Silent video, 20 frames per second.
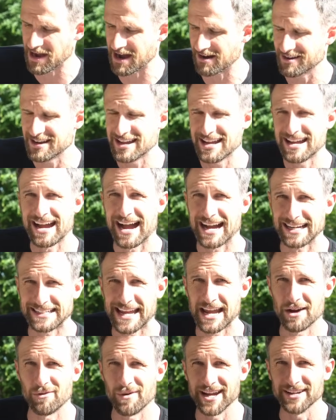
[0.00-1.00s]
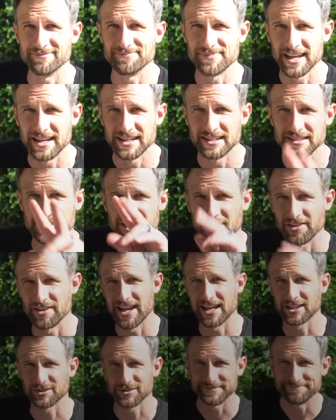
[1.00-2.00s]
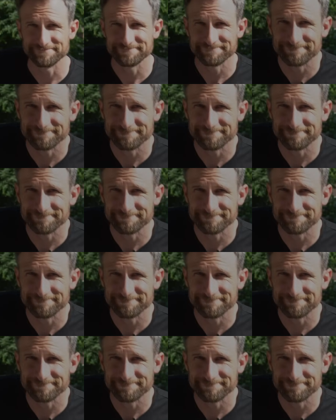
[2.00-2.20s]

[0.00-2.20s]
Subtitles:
out. I can't wait. See you on the next one.